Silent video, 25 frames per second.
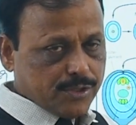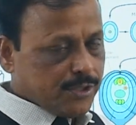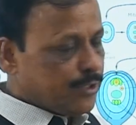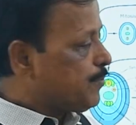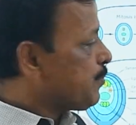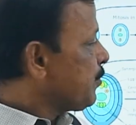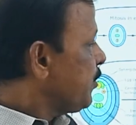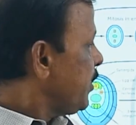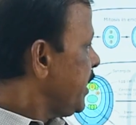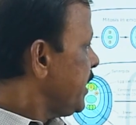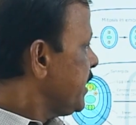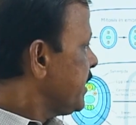
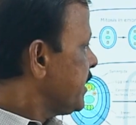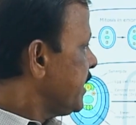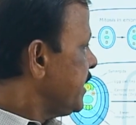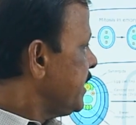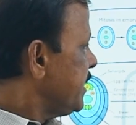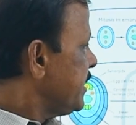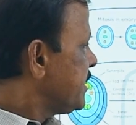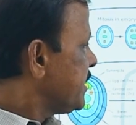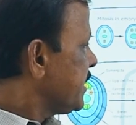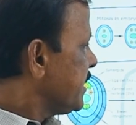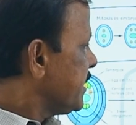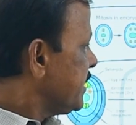diploid
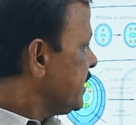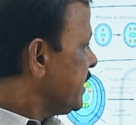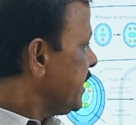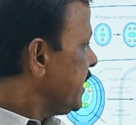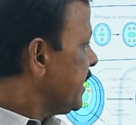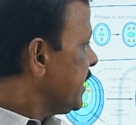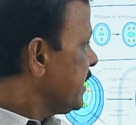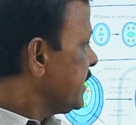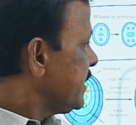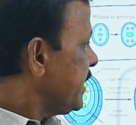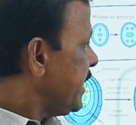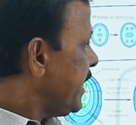condition.
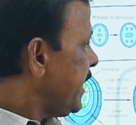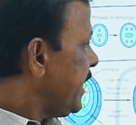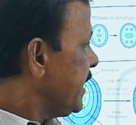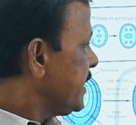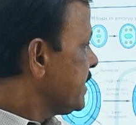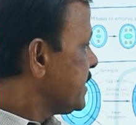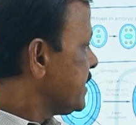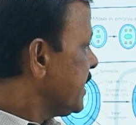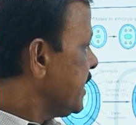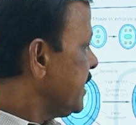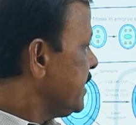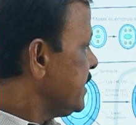Here the
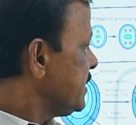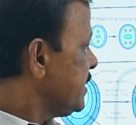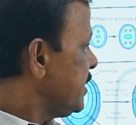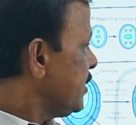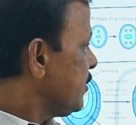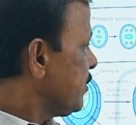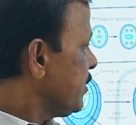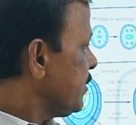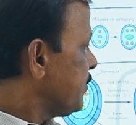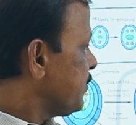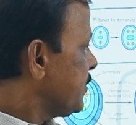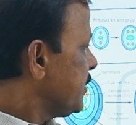egg cell is
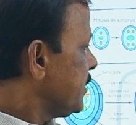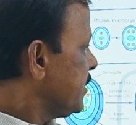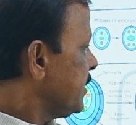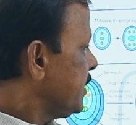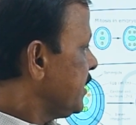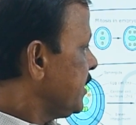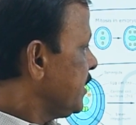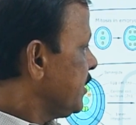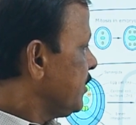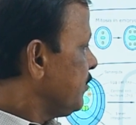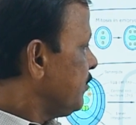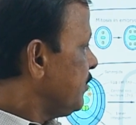developed
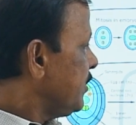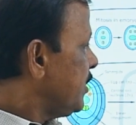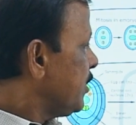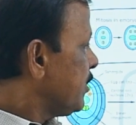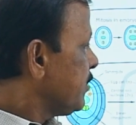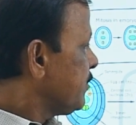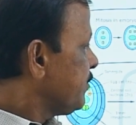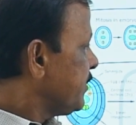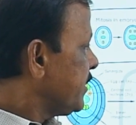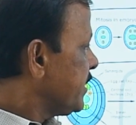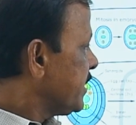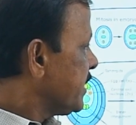
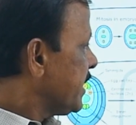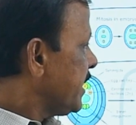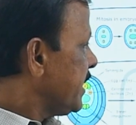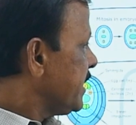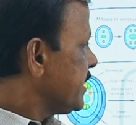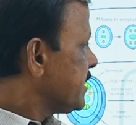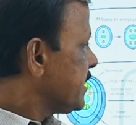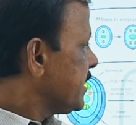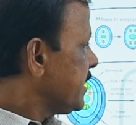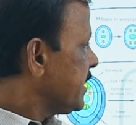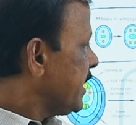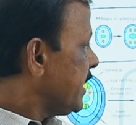without
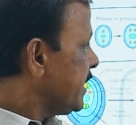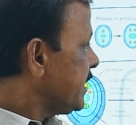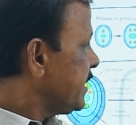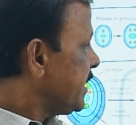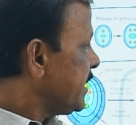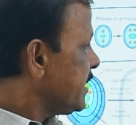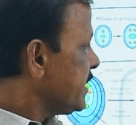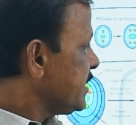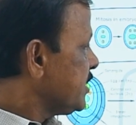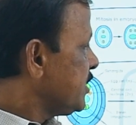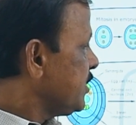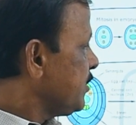fertilization, and
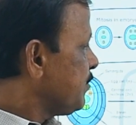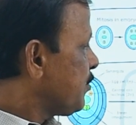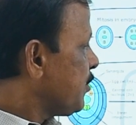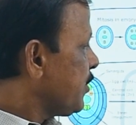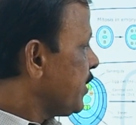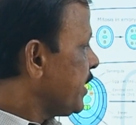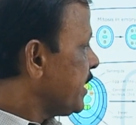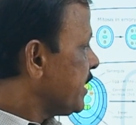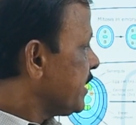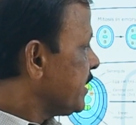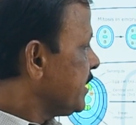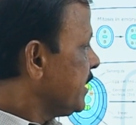that is
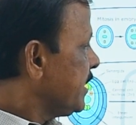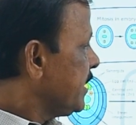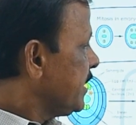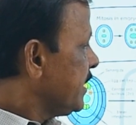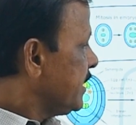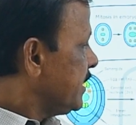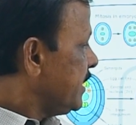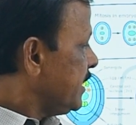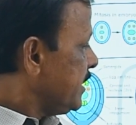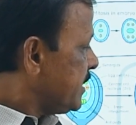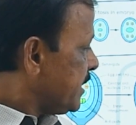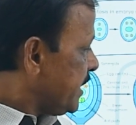diploid.
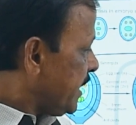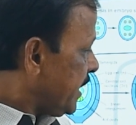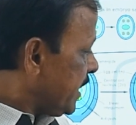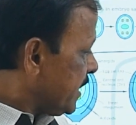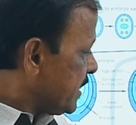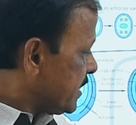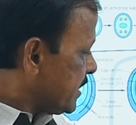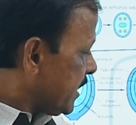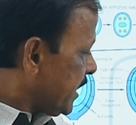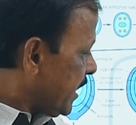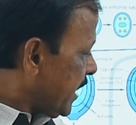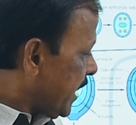This
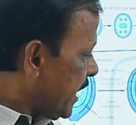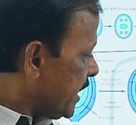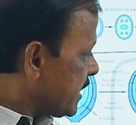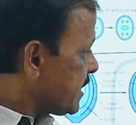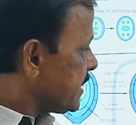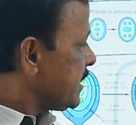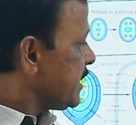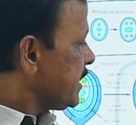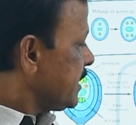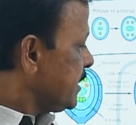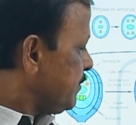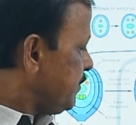egg cell
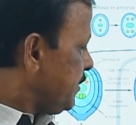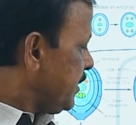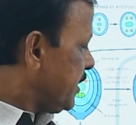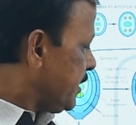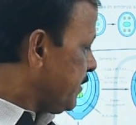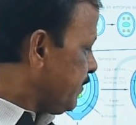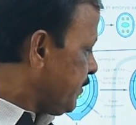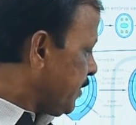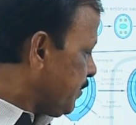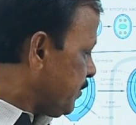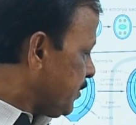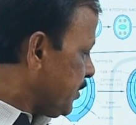as it is
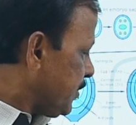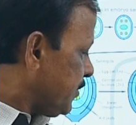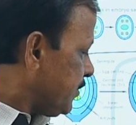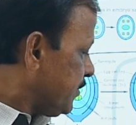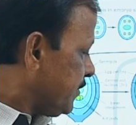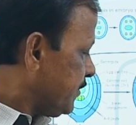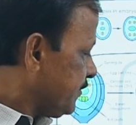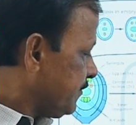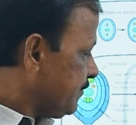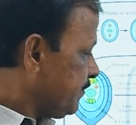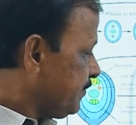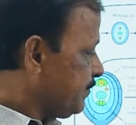become embryo
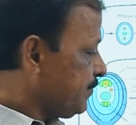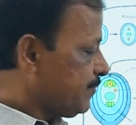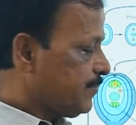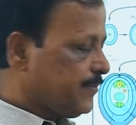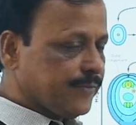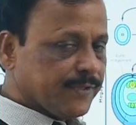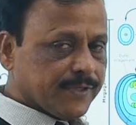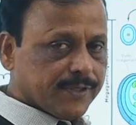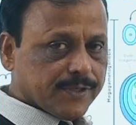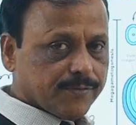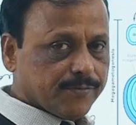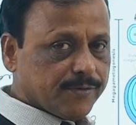
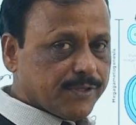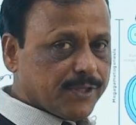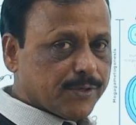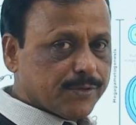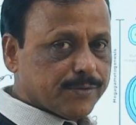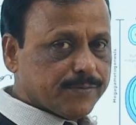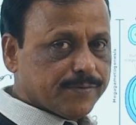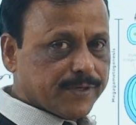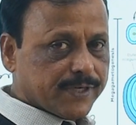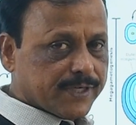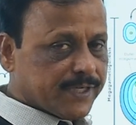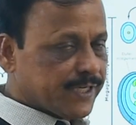
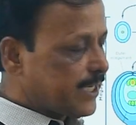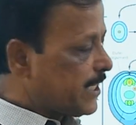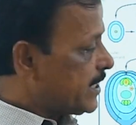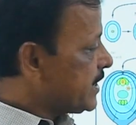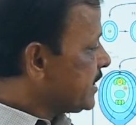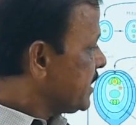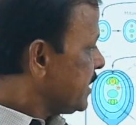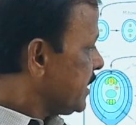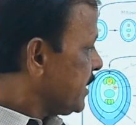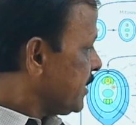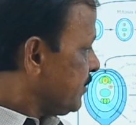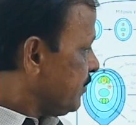without
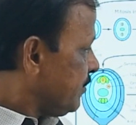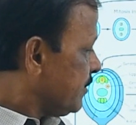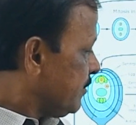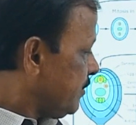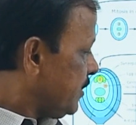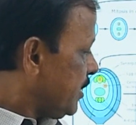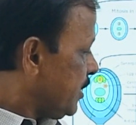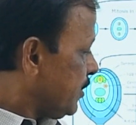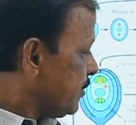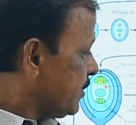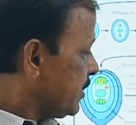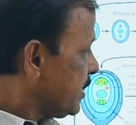fertilization,
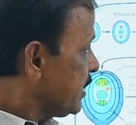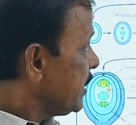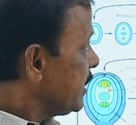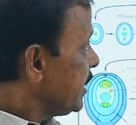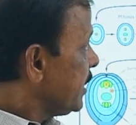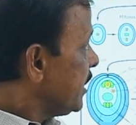without